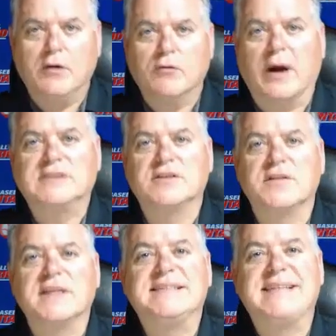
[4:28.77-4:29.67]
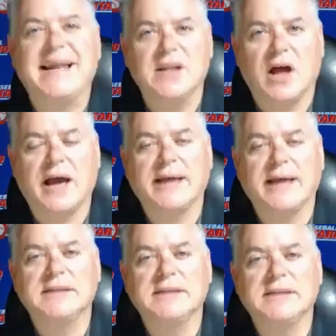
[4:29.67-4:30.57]
Right, so the
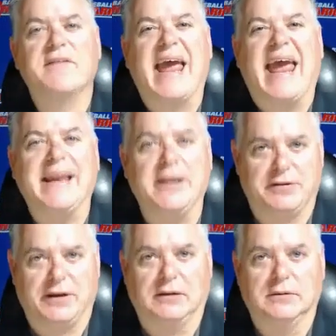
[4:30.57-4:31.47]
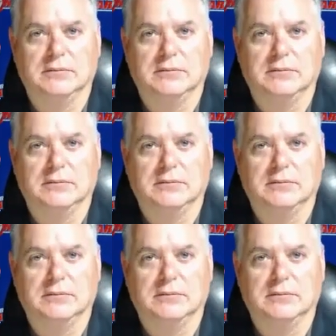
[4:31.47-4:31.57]
deadlines of anything.